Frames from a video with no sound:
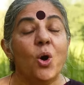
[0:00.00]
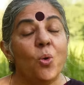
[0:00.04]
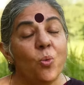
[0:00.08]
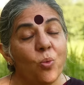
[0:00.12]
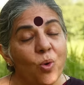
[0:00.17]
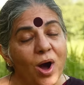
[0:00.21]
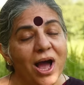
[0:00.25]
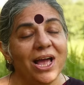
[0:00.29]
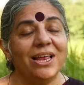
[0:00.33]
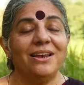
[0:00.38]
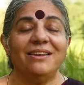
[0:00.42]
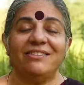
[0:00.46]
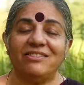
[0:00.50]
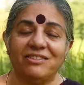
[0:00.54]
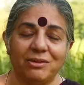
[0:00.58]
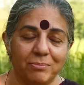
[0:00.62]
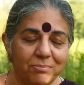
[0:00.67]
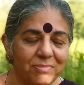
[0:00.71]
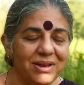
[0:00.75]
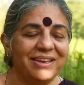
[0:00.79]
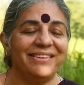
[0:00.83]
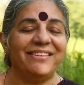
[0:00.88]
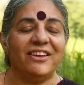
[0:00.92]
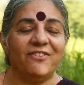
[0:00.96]
while it's
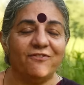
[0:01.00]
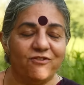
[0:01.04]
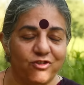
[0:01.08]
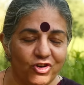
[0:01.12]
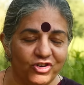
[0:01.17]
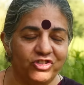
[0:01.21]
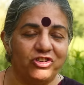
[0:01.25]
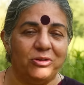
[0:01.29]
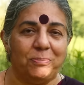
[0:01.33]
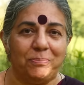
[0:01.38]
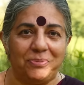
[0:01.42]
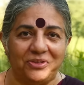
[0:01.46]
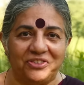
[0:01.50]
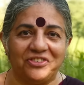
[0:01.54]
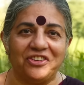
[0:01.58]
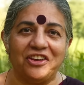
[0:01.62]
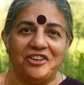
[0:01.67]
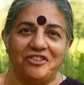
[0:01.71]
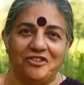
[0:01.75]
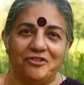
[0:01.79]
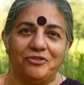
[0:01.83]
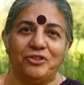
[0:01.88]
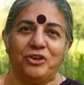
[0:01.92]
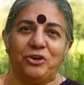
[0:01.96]
emitting 40% of